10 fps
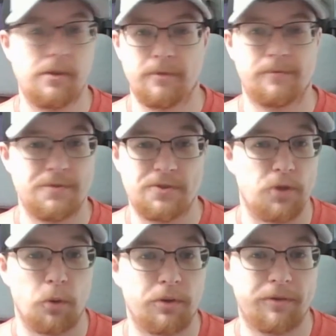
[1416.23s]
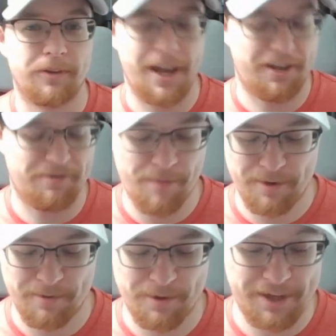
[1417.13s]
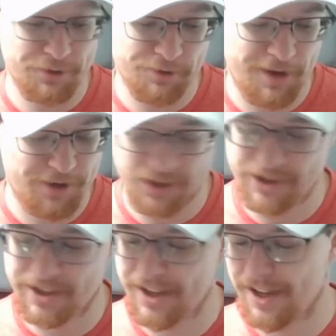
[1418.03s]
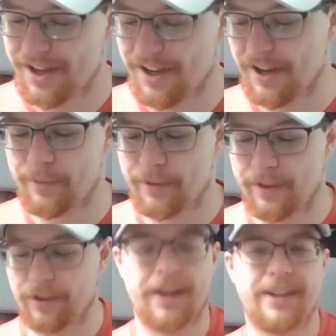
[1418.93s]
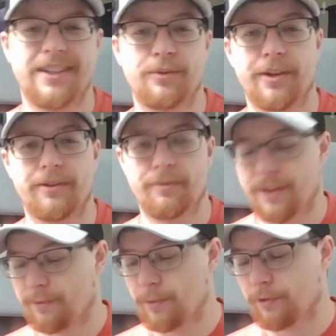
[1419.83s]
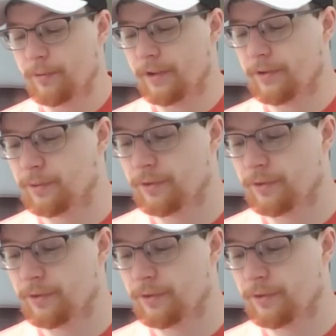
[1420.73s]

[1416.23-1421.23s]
soak, for lack of a better word, in dryer sheet, and that'll kind of eat away some of that smoke smell too.